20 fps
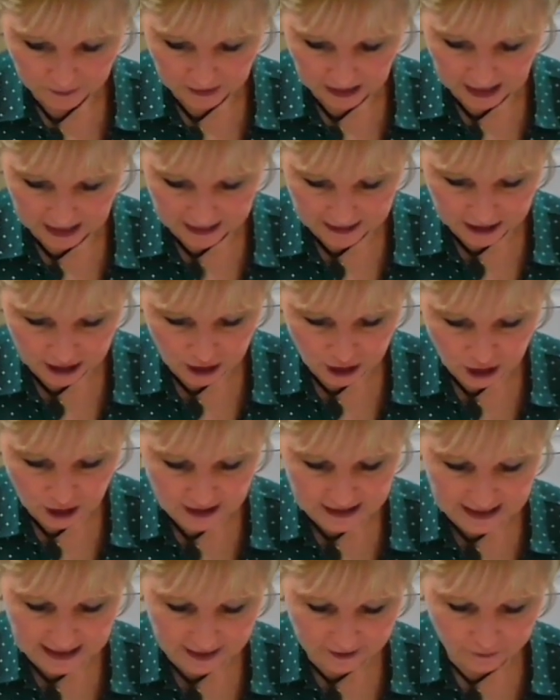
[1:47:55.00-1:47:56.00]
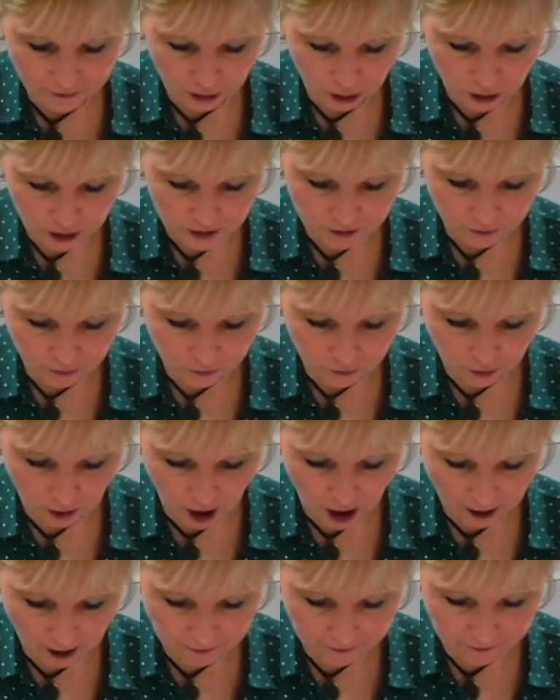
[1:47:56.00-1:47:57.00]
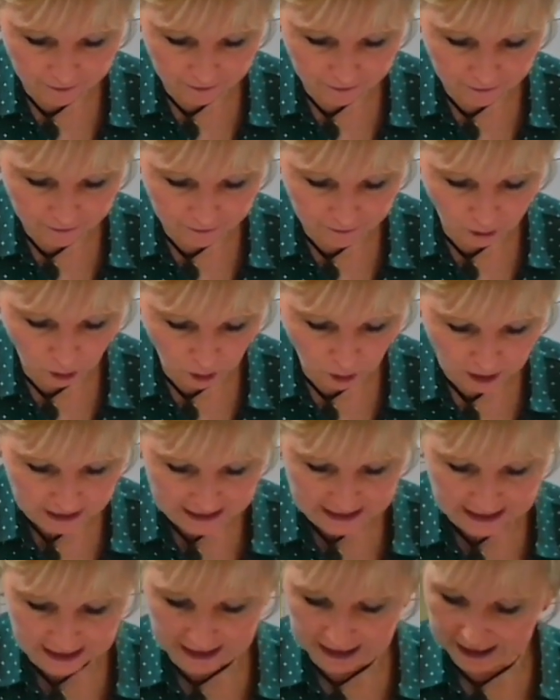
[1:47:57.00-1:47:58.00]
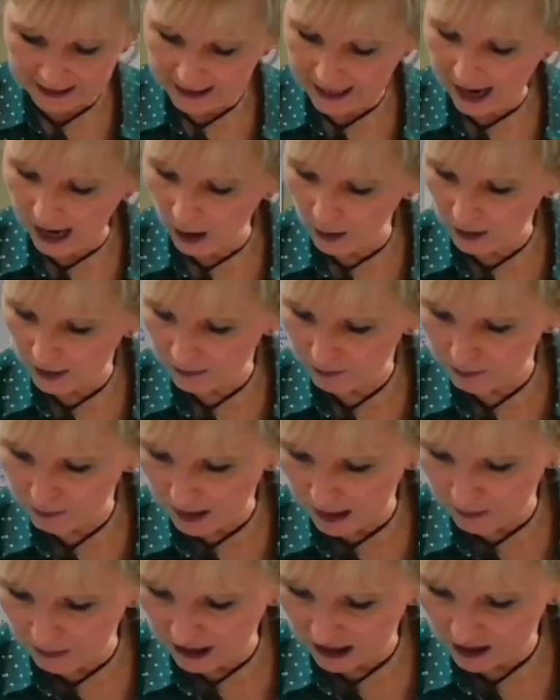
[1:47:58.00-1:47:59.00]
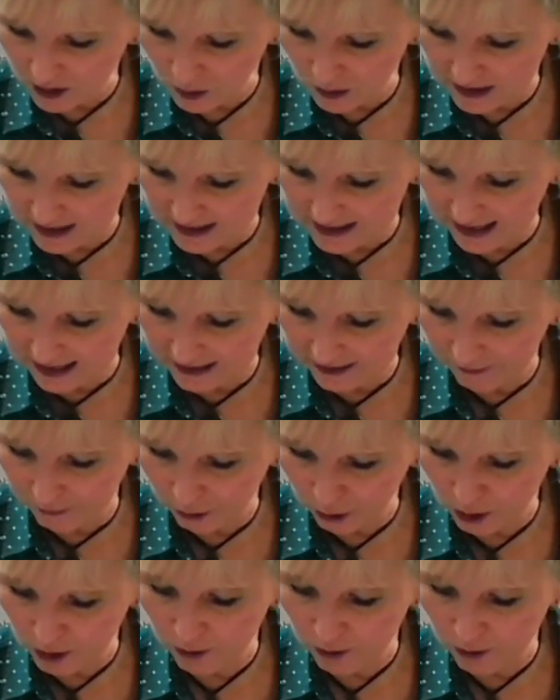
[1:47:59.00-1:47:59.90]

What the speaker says: did you see in verse 14 how it mimics what's said in verse